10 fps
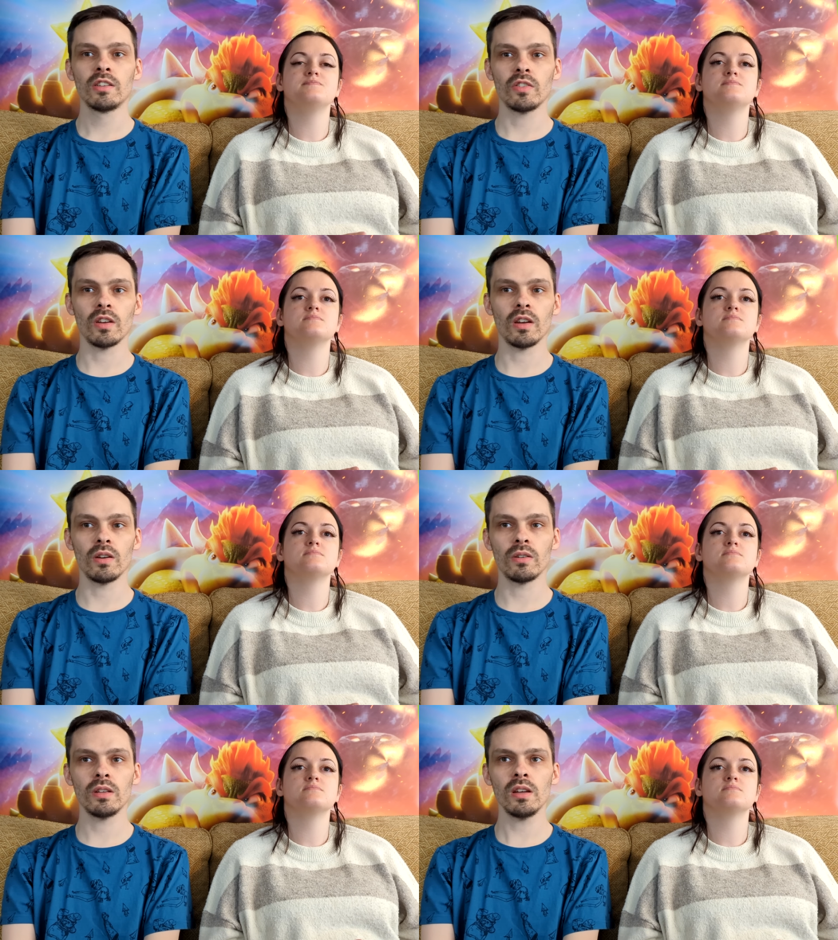
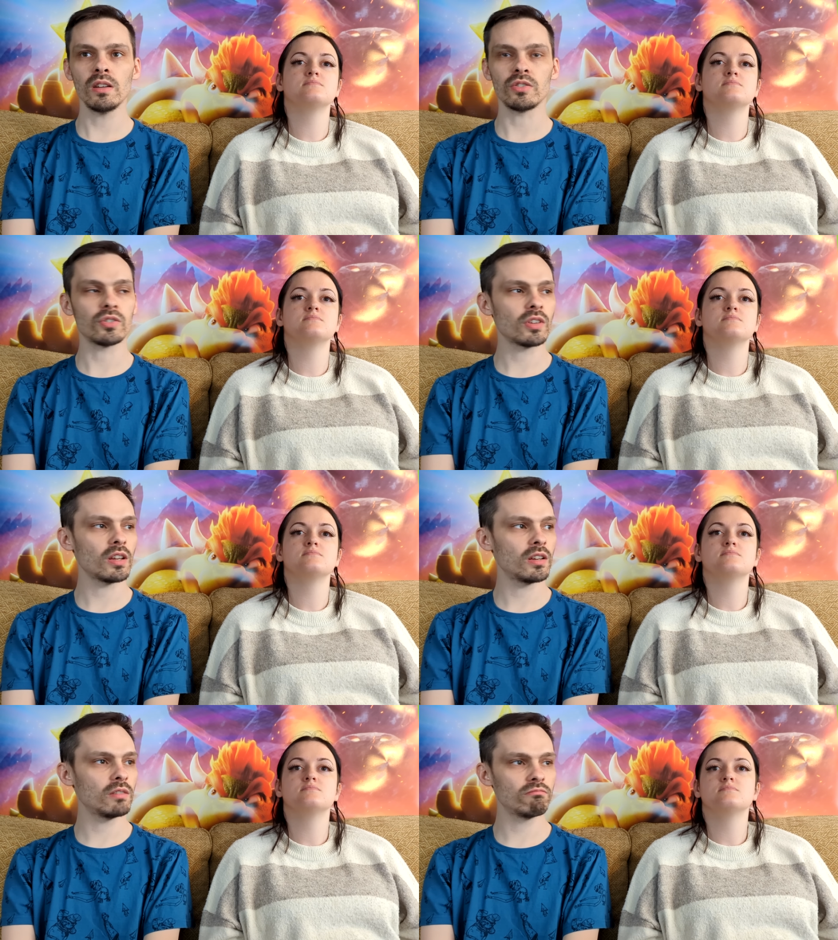Speaker 1: So, yeah, just
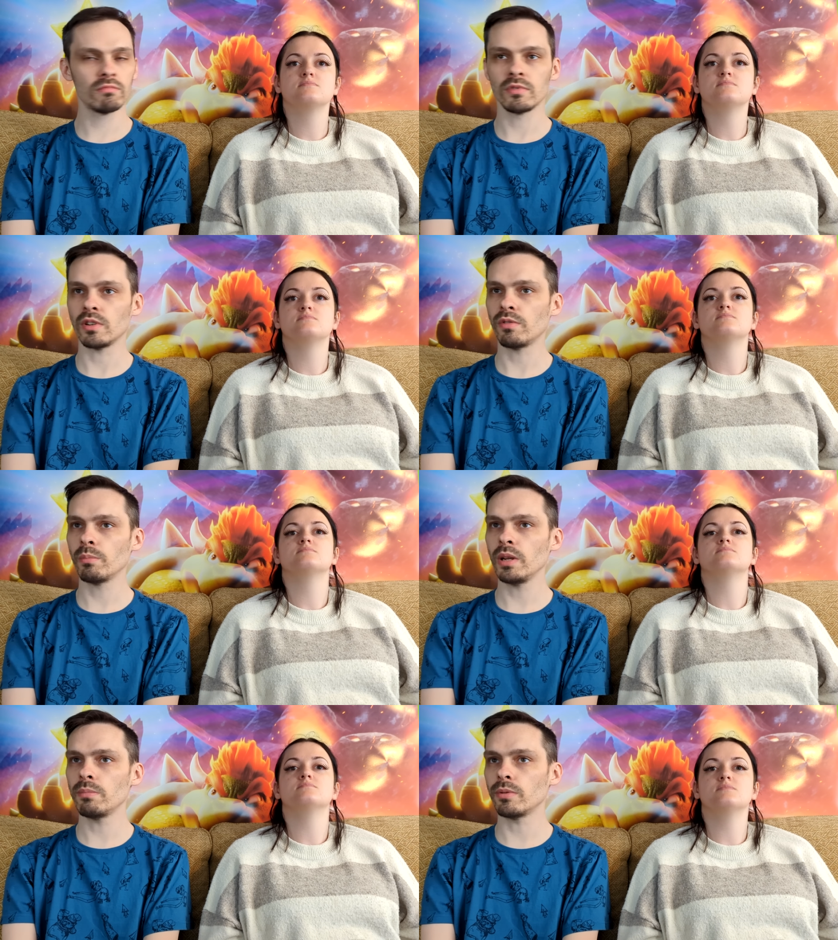getting in
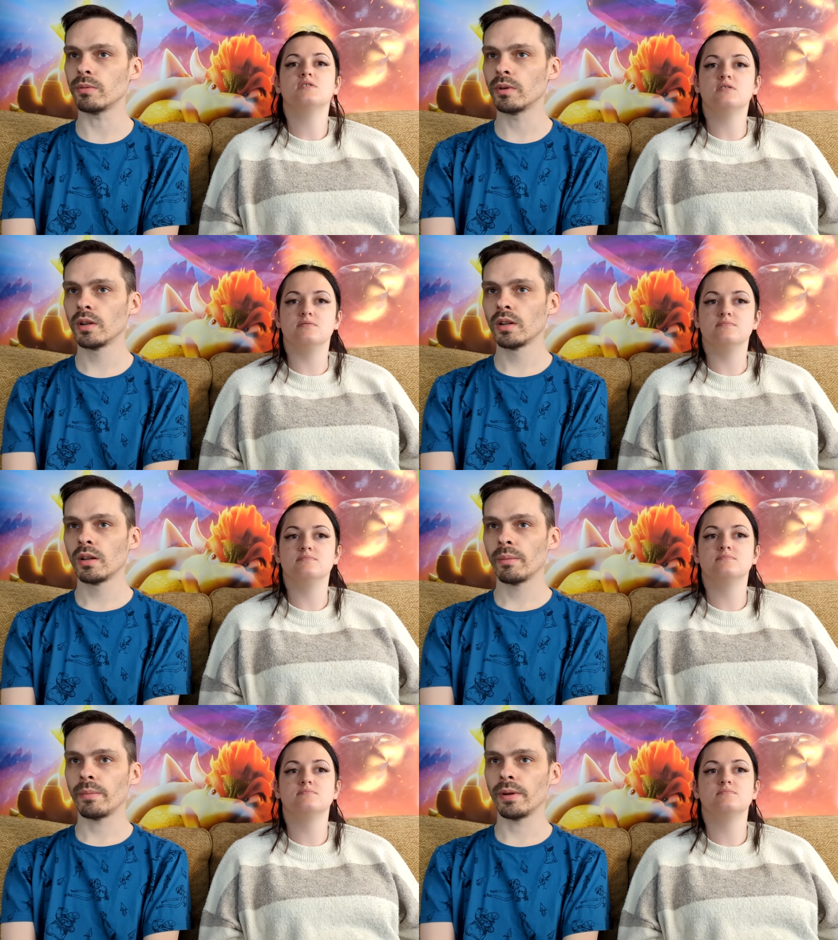different people. Yeah.
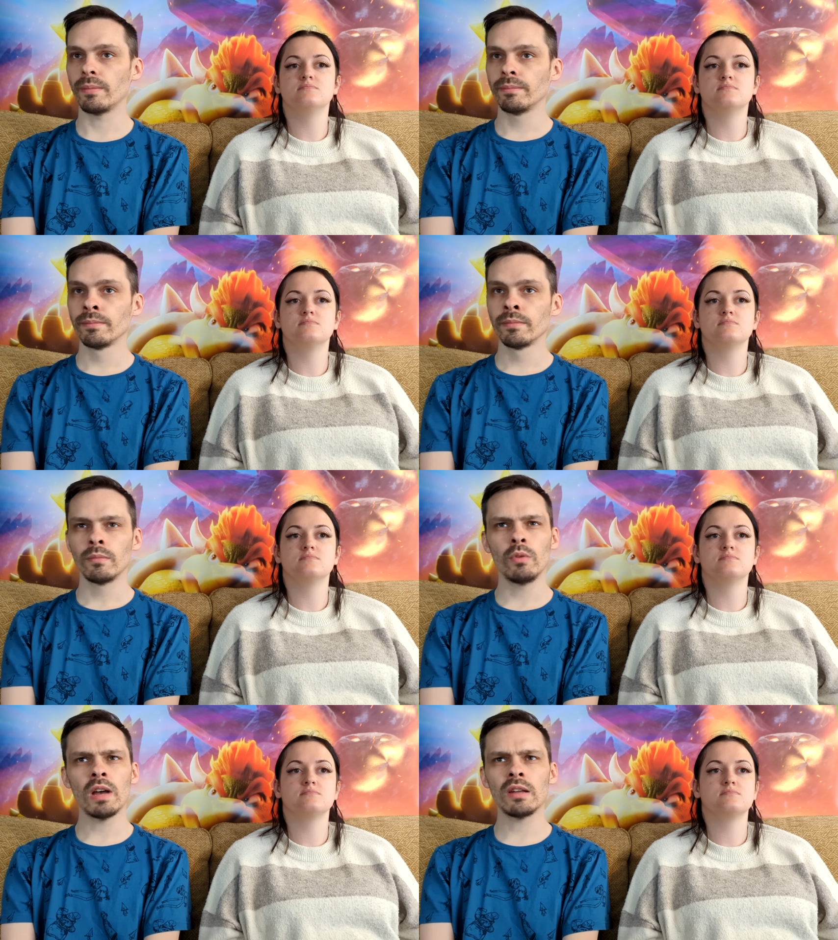But
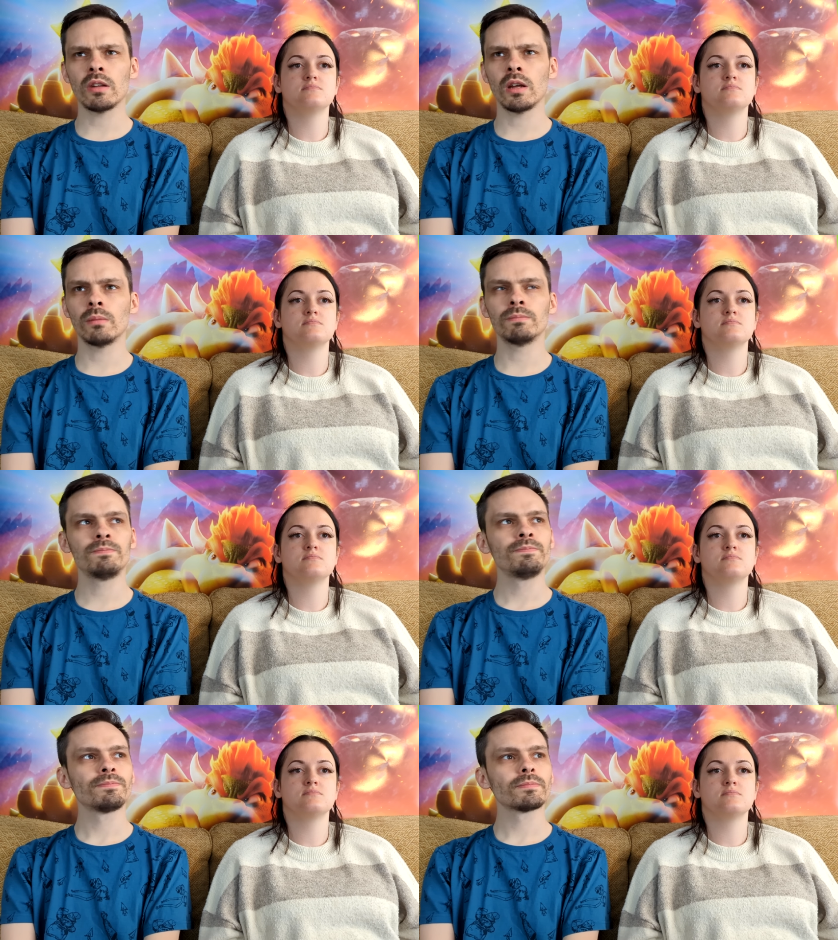we've had um,